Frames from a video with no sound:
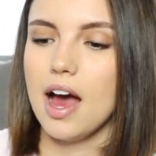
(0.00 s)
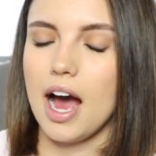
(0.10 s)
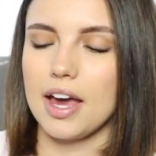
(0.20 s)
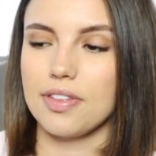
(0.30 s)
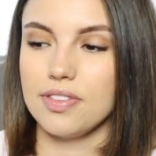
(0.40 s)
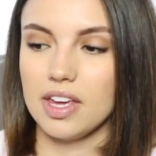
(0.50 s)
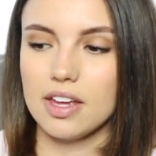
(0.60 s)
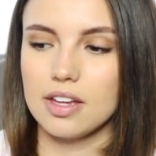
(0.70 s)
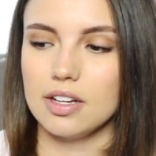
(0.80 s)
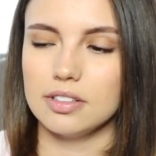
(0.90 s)
I
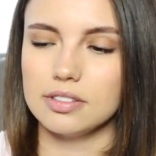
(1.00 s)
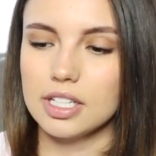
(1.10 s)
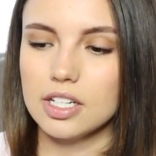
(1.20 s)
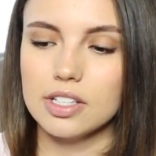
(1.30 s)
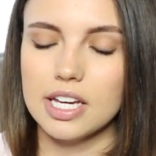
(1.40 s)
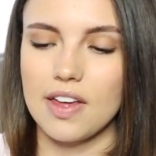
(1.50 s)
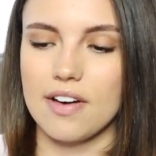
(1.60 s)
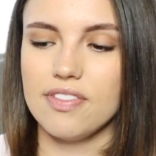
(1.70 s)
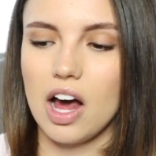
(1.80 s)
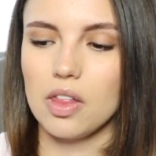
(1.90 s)
think literally
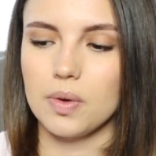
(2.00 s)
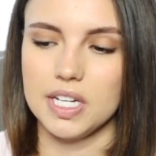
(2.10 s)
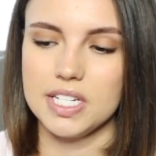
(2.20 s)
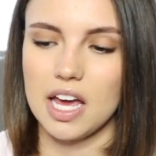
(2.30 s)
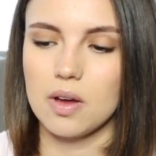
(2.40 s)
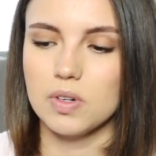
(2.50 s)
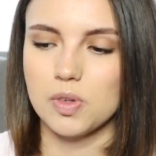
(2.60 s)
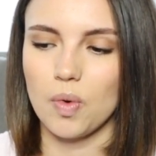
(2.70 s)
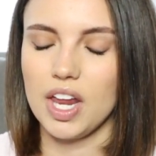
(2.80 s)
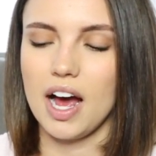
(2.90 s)
that following day was
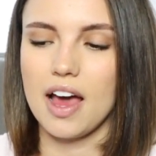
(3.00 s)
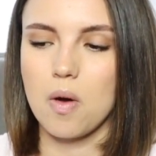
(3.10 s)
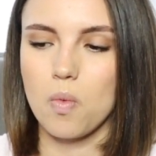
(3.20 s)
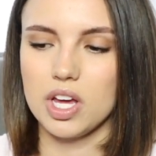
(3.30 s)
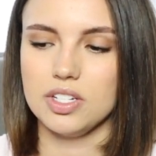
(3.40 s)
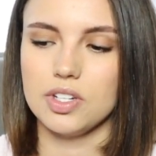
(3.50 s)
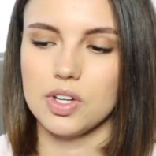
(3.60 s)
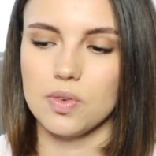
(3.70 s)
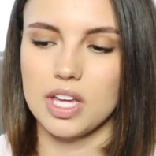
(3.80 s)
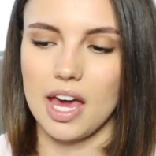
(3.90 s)
when I went
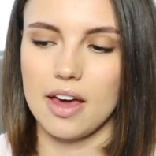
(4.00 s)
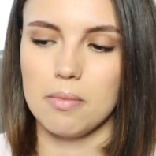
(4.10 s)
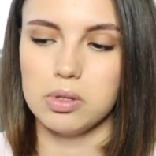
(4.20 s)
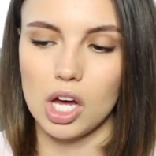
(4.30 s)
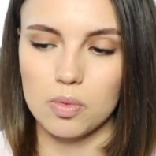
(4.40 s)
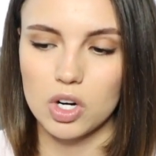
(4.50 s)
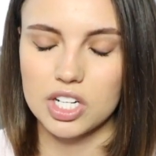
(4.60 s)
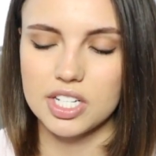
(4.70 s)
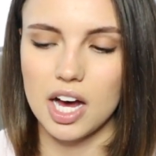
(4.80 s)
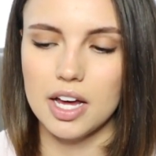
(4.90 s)
to get blood
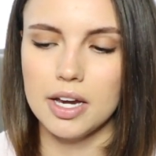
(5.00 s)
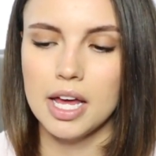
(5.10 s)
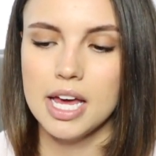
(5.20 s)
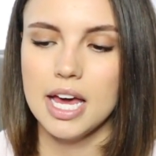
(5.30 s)
work done,